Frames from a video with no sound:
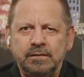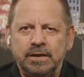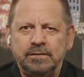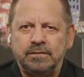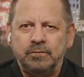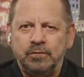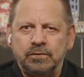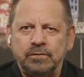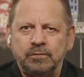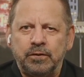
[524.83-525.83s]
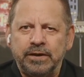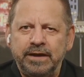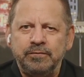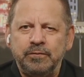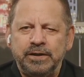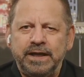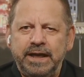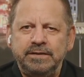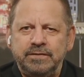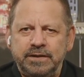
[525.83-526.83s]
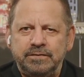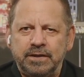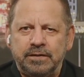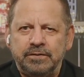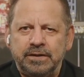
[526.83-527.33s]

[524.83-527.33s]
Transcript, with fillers: There's the world where everyone hates each other,